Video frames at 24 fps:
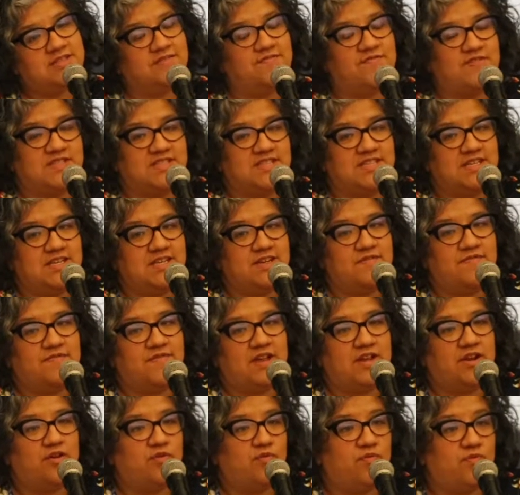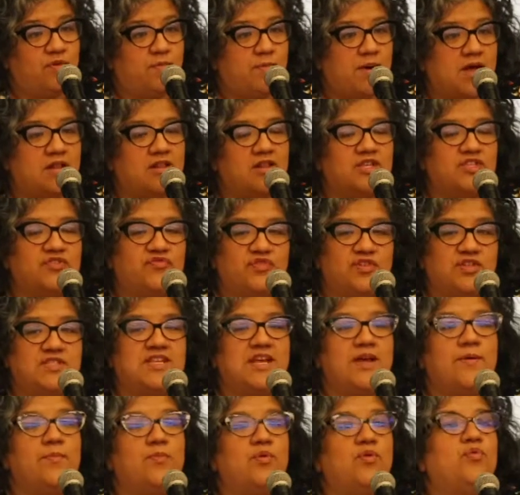of the City of Vancouver bylaws, for
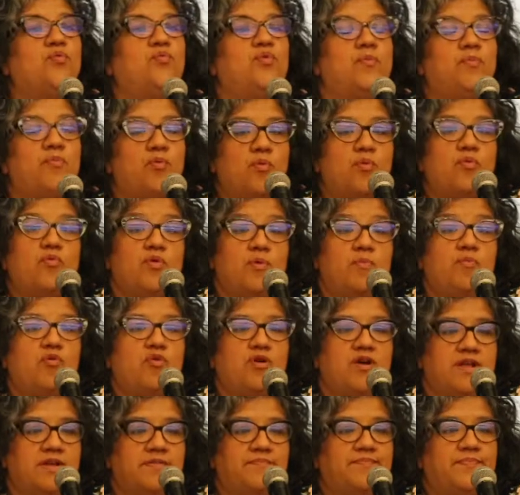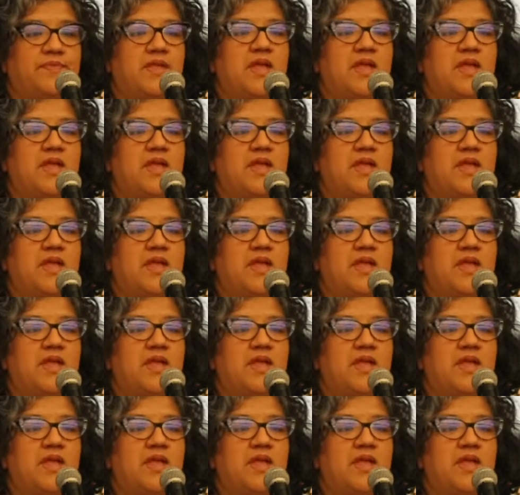example, report it.